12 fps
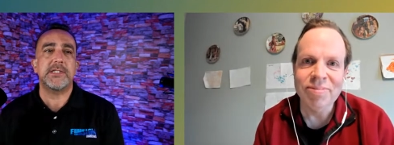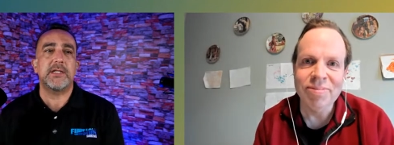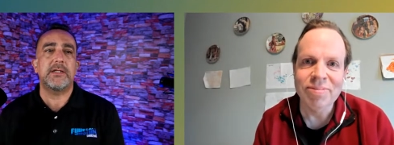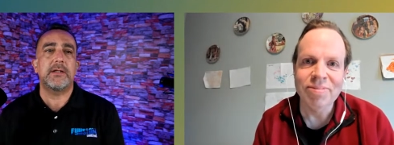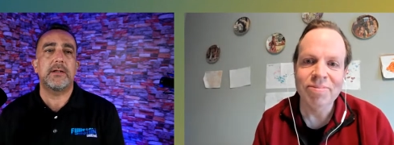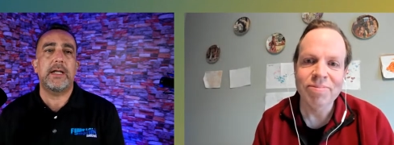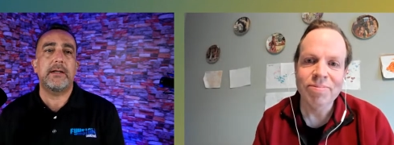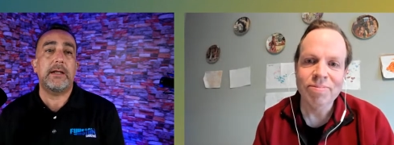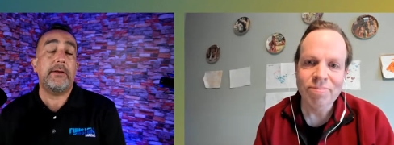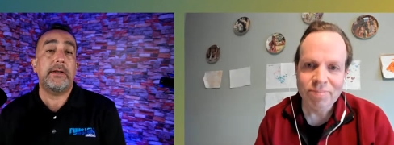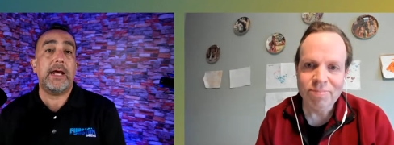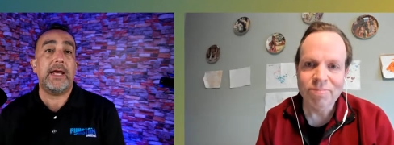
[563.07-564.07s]
Speaker 1: that and
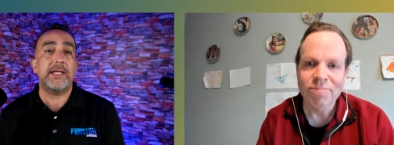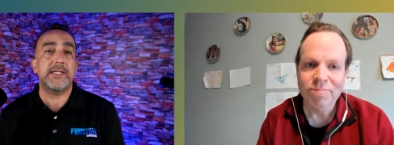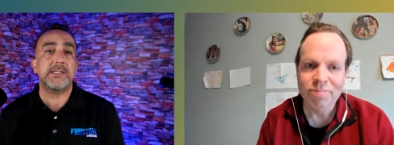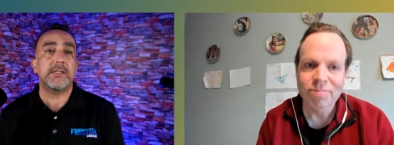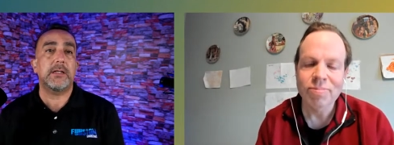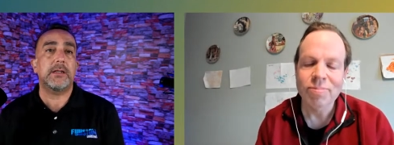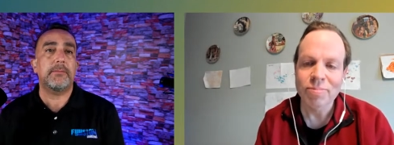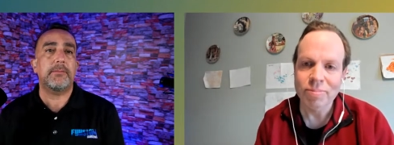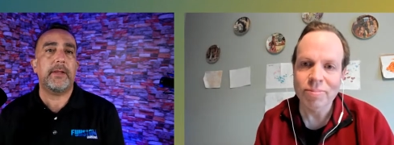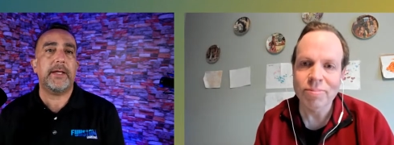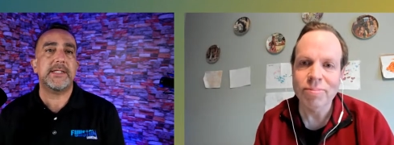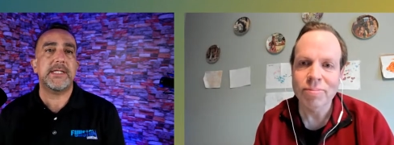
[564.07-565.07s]
and i guess the, the,
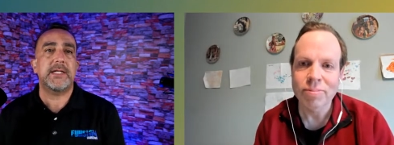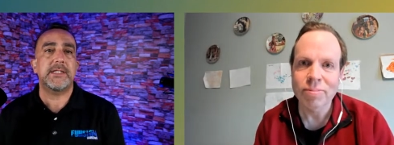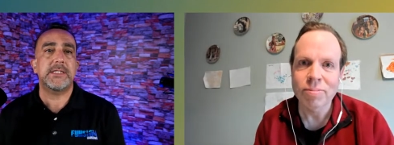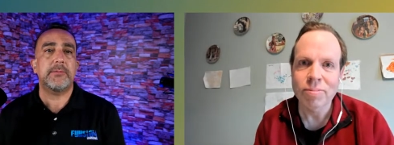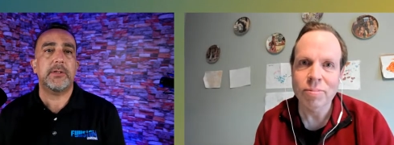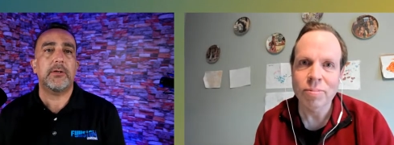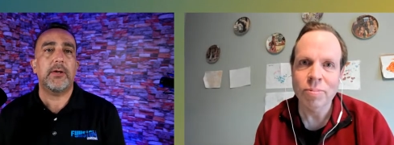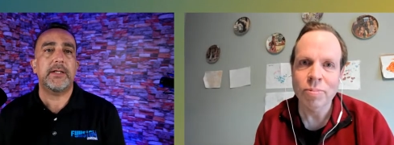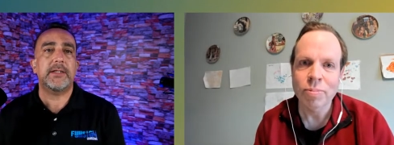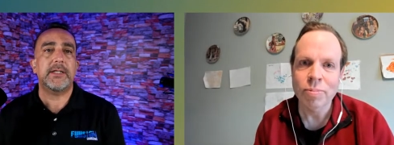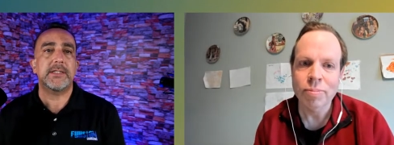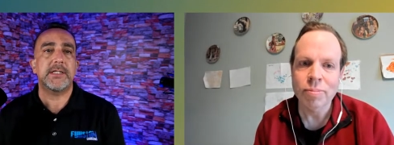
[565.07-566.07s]
like i said and some of the great
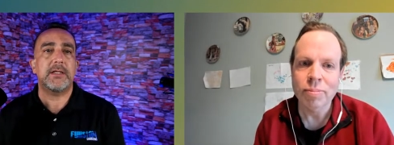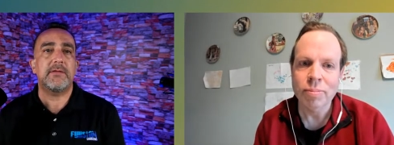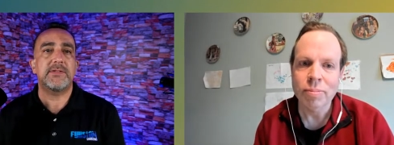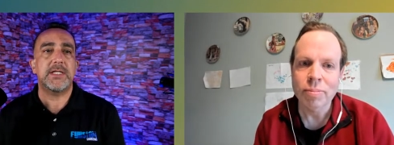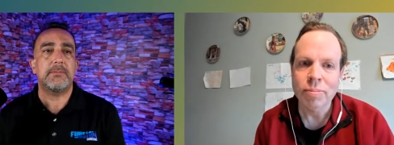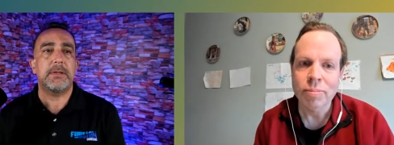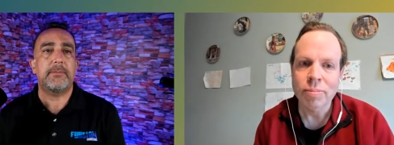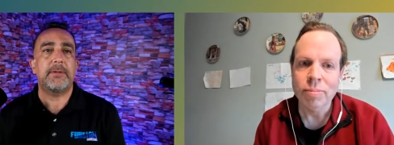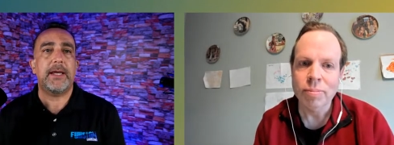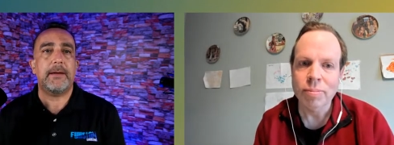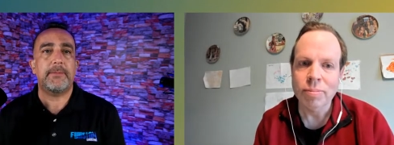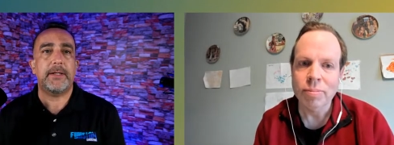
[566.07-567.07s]
things that you've seen maybe
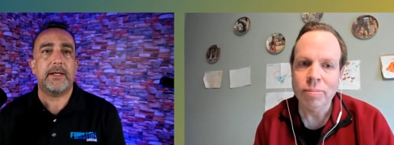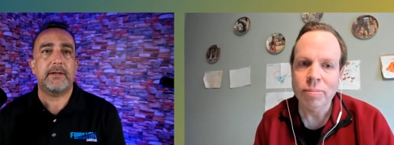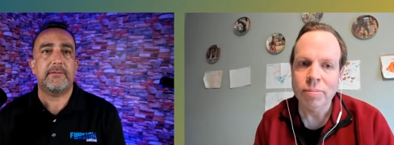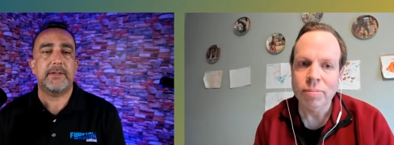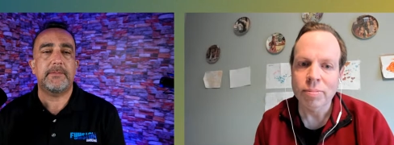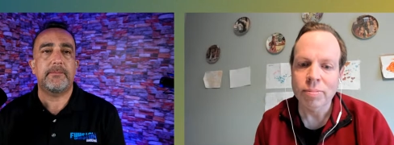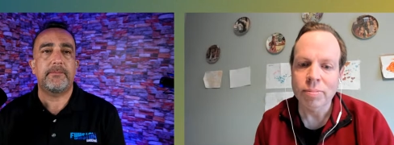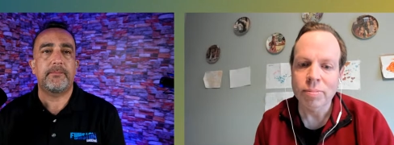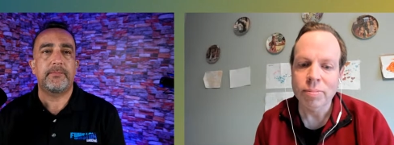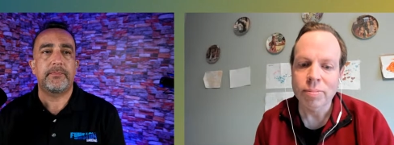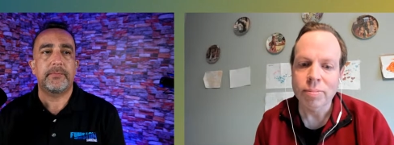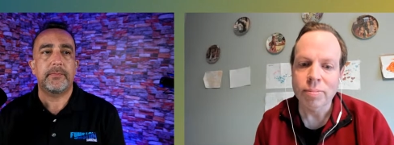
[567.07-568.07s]
happen out of it
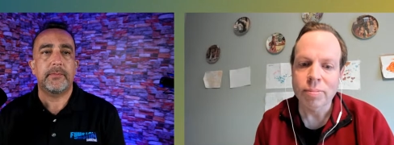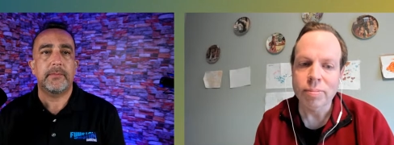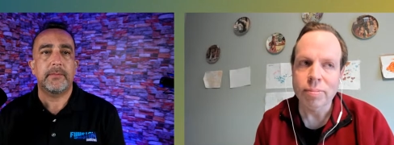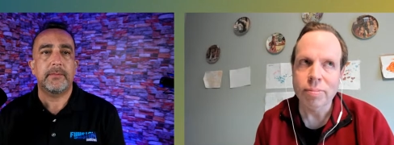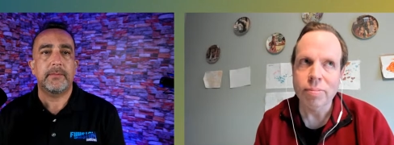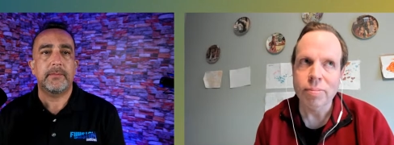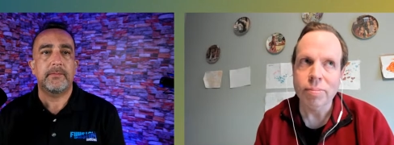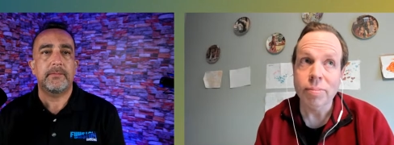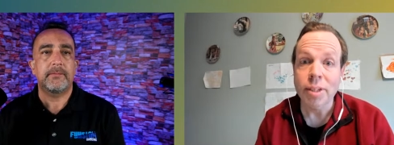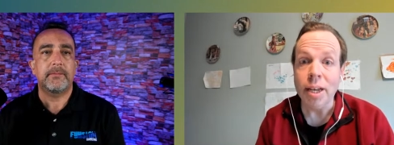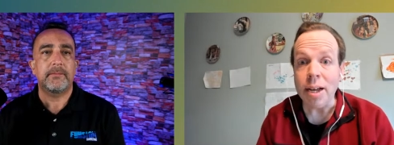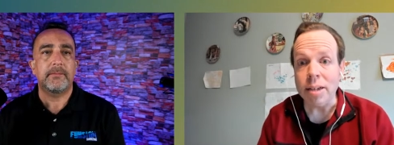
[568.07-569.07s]

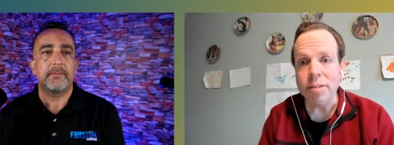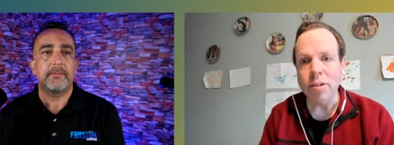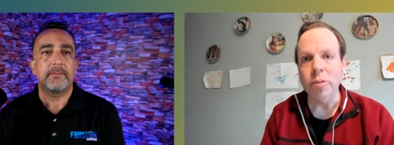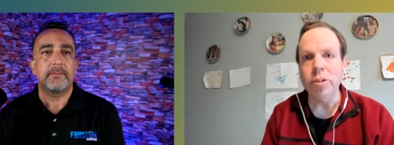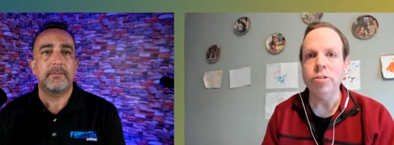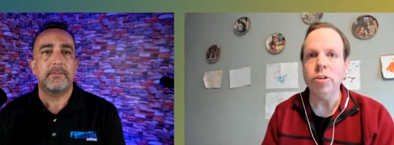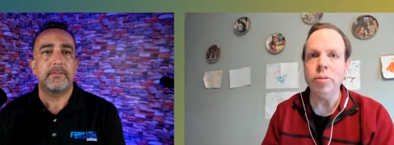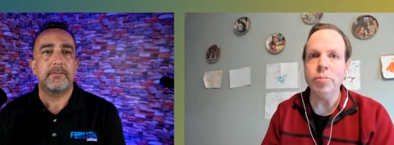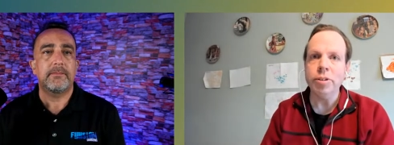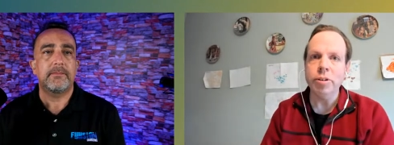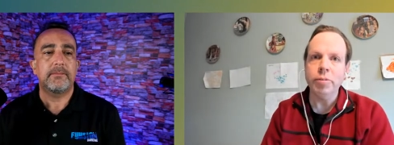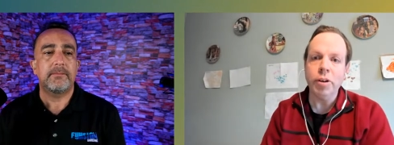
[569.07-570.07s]
Speaker 2: yeah so in
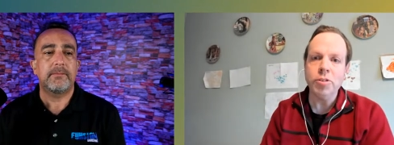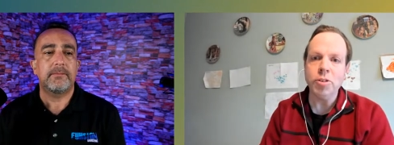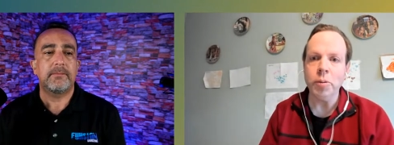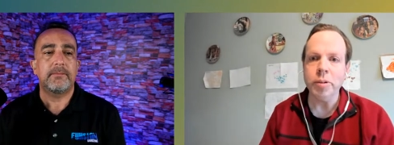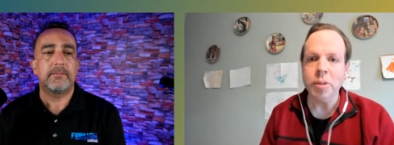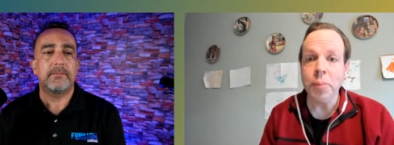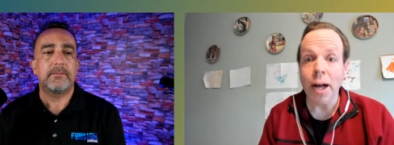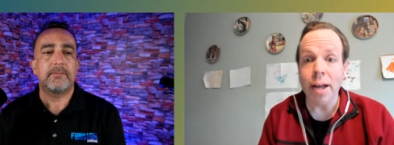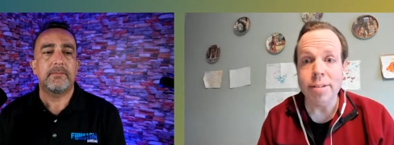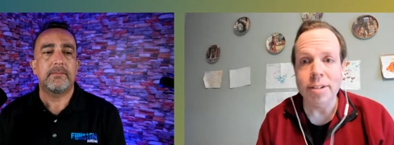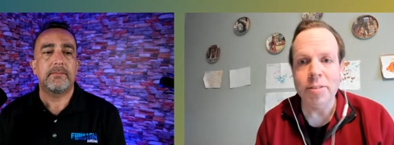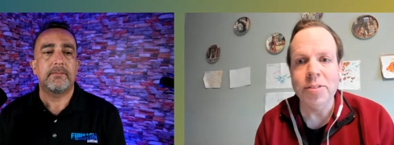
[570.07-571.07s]
terms of i'll start with the
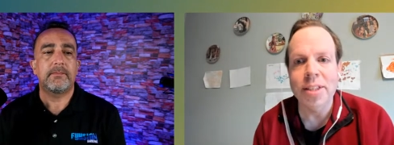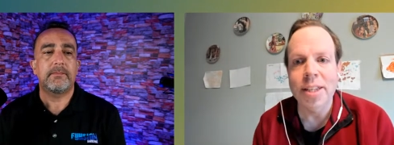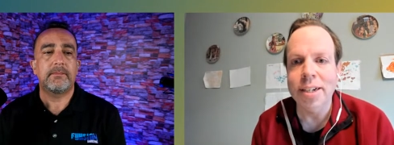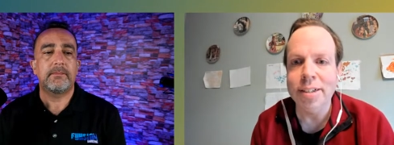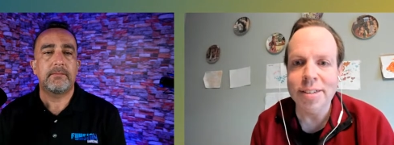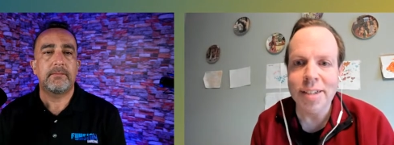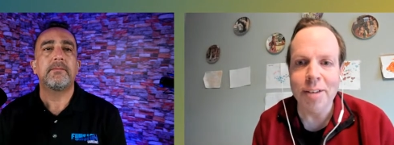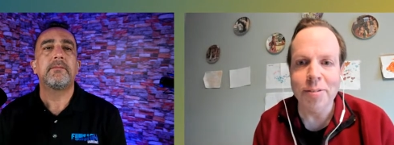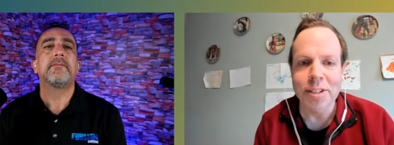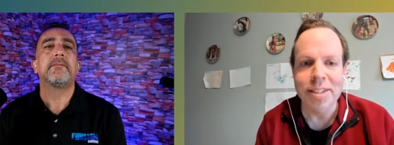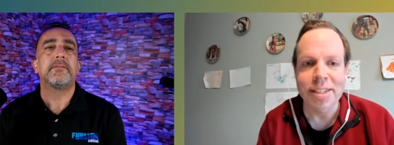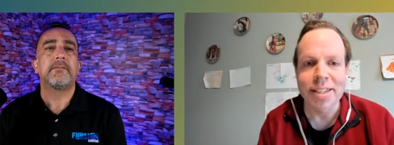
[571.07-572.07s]
positives and then i'll
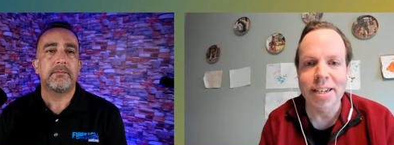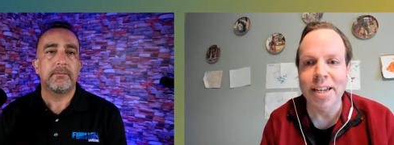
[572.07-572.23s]
dive into the